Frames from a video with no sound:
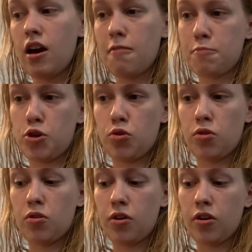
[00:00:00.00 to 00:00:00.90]

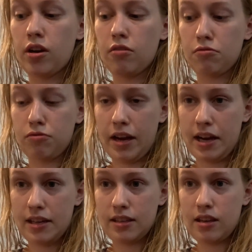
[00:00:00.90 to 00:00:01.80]
pure
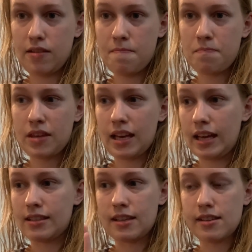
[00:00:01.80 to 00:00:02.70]
red.
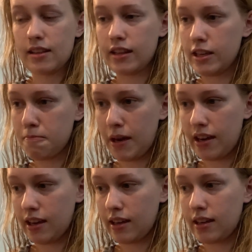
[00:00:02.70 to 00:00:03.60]
It doesn't lean
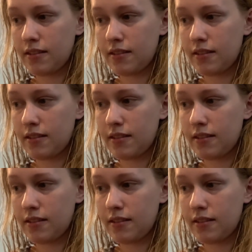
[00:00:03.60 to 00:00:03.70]
pink.